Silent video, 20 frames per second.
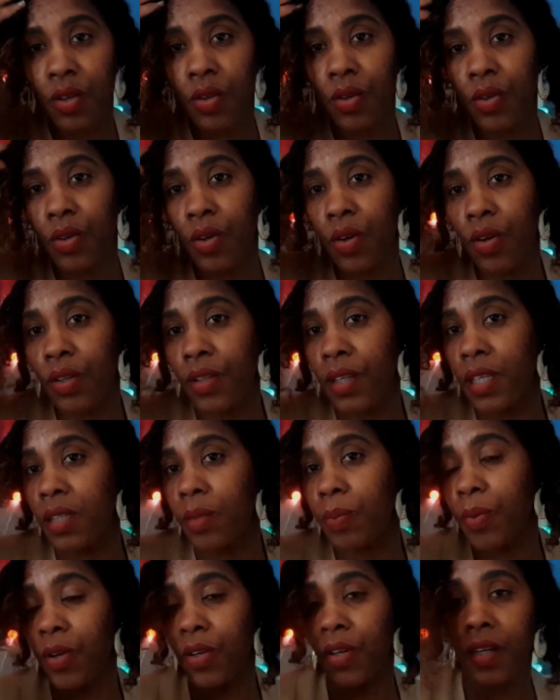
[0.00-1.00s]
you know
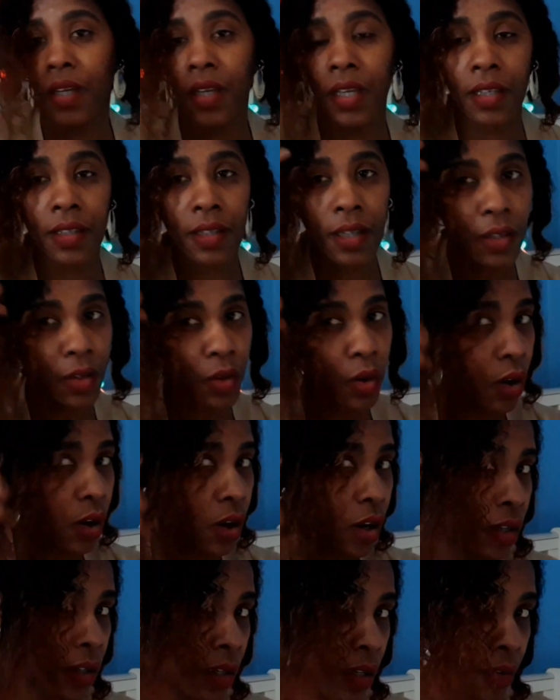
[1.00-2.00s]
this product is an
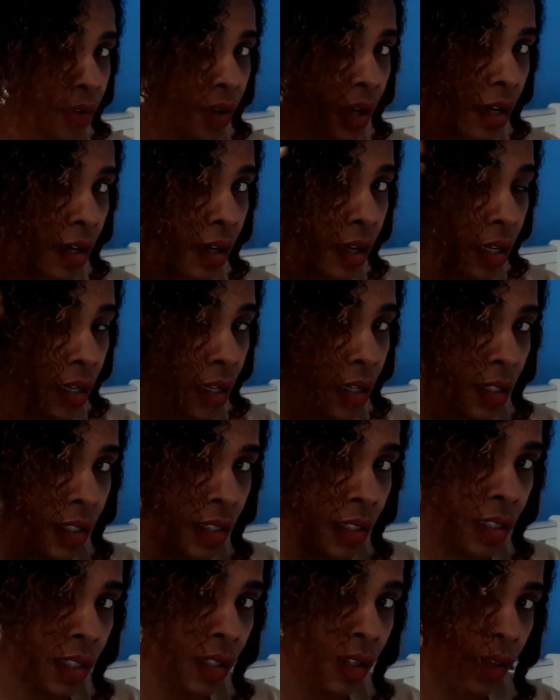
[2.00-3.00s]
all-around.
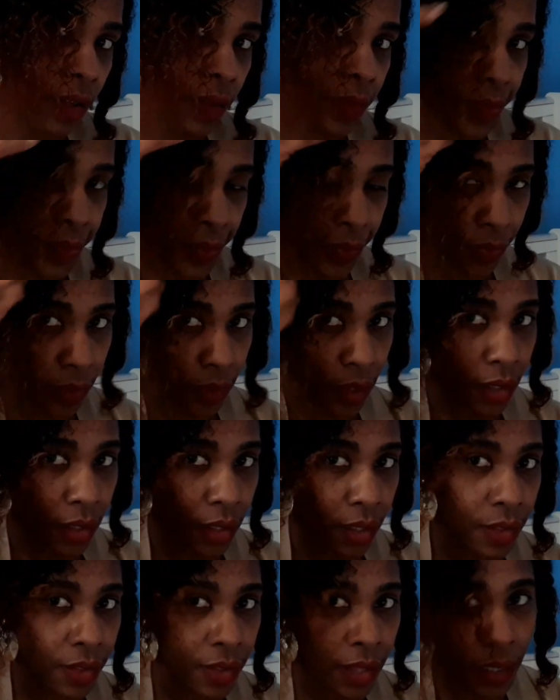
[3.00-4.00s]
So
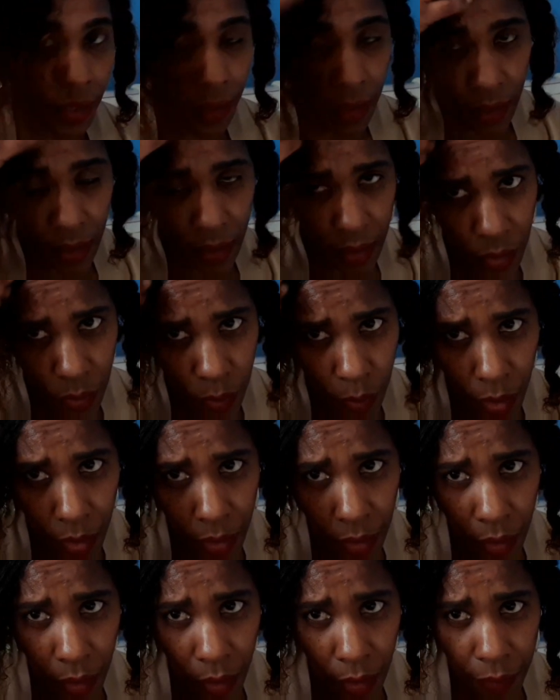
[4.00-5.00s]
that is
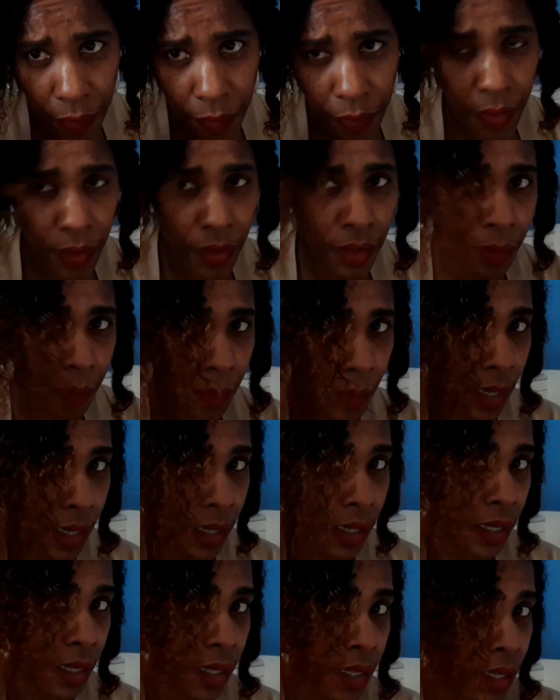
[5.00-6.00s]
one of
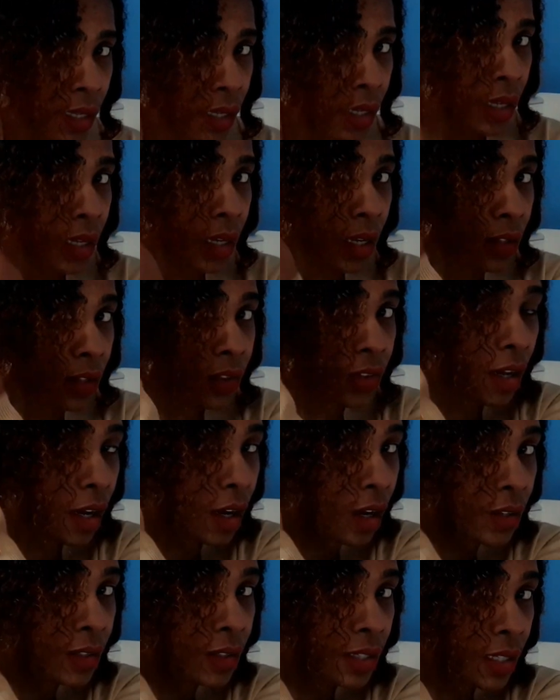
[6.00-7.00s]
my
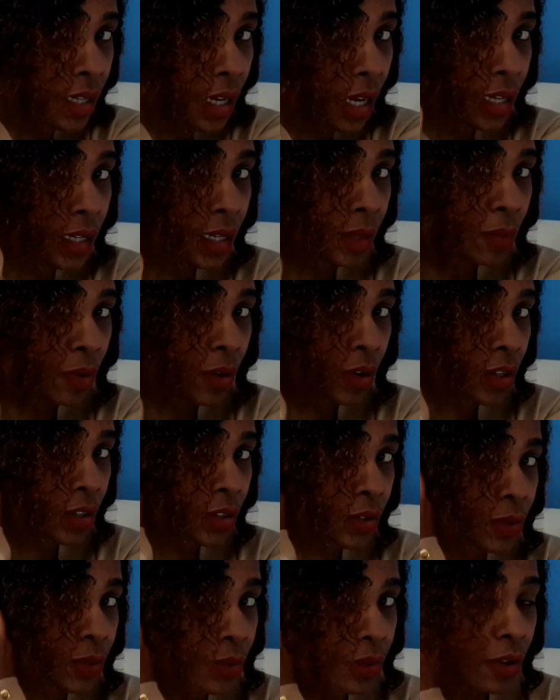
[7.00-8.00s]
done, and I'm
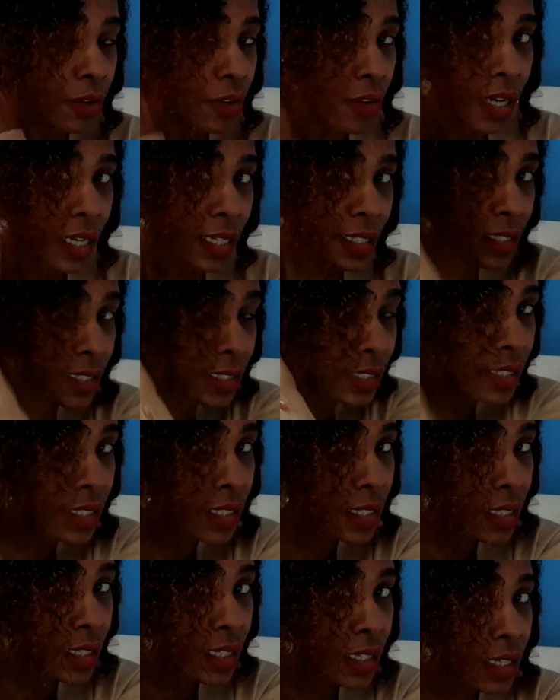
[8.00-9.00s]
gonna do the
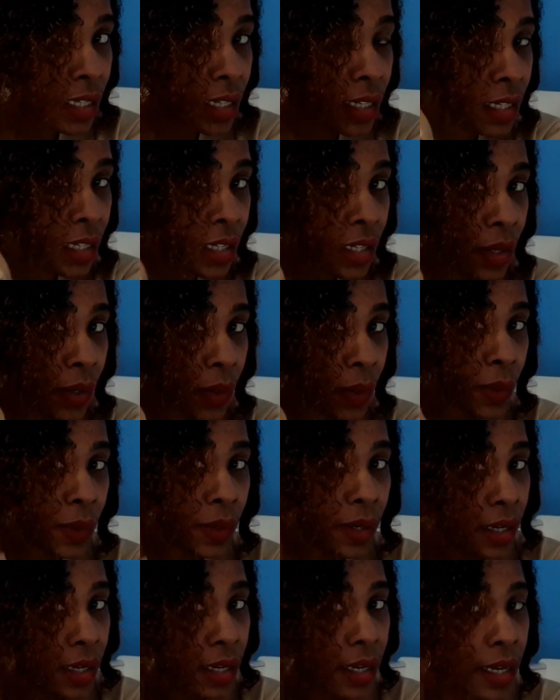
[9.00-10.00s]
rest.
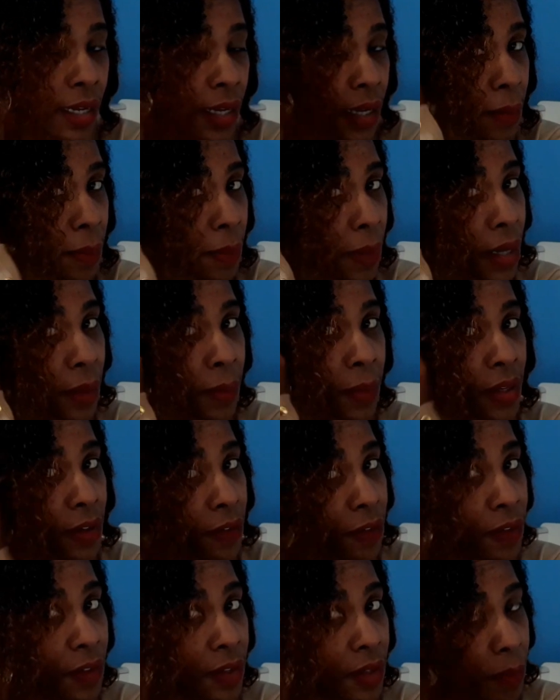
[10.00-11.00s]
Okay, my
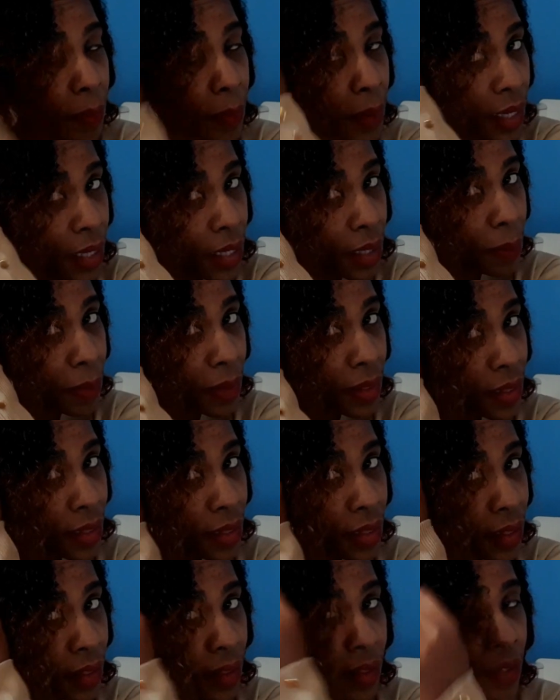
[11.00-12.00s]
beautiful
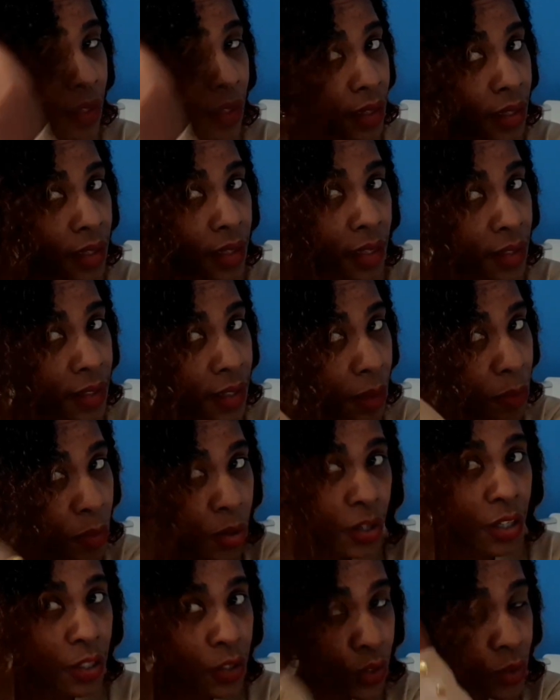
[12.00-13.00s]
people. Yes,
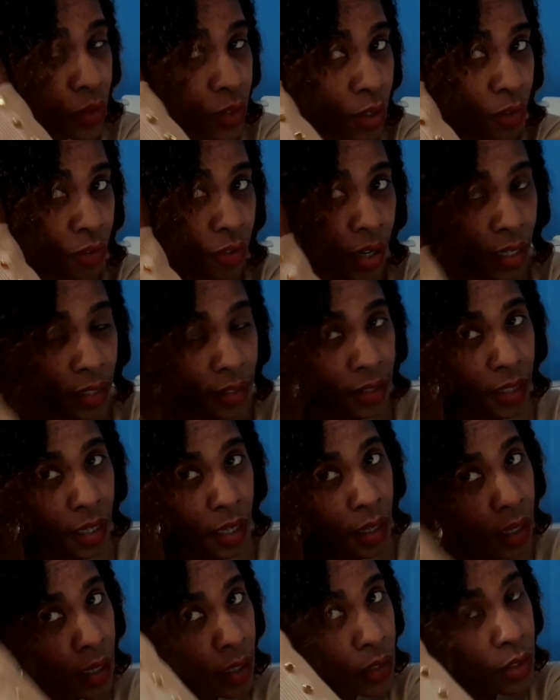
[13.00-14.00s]
I'm gonna do the rest.
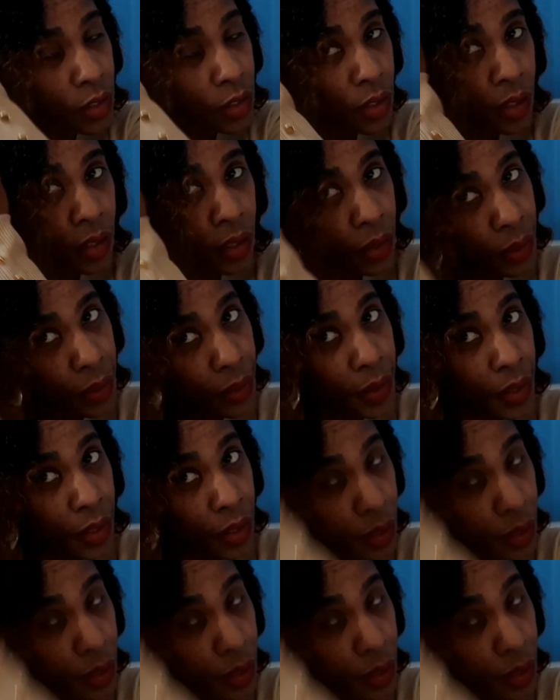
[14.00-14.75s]
So